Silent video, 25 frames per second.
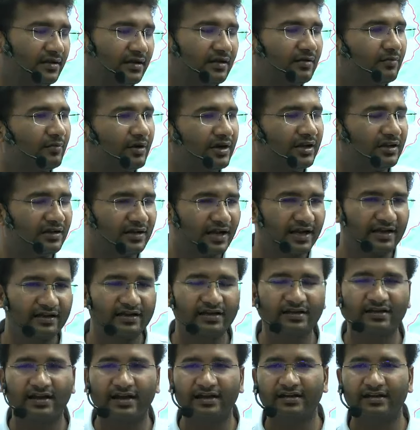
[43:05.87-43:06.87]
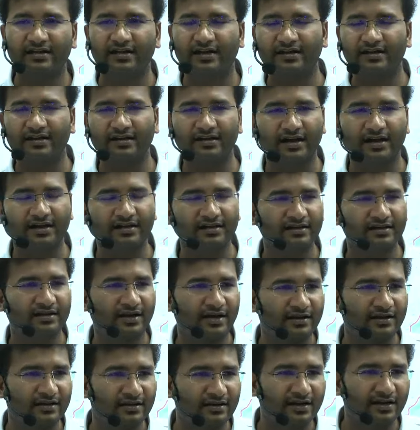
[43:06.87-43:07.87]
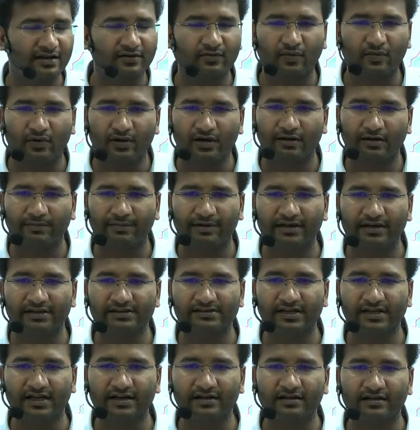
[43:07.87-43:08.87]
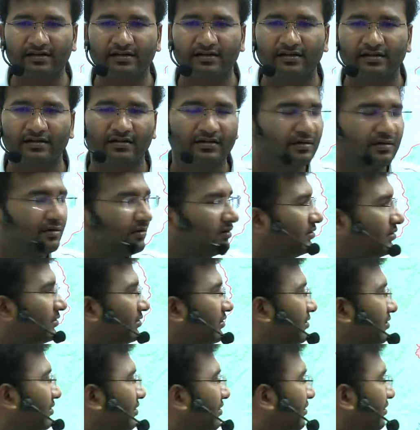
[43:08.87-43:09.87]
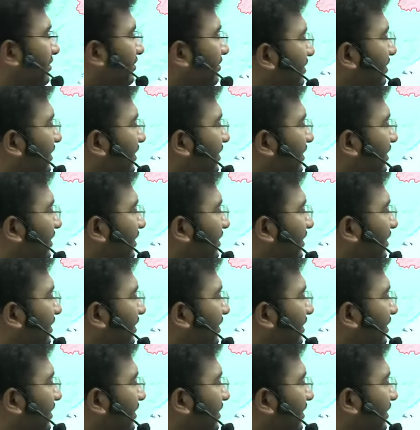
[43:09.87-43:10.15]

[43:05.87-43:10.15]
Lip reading: But in 1998 and 1999, what happened is that there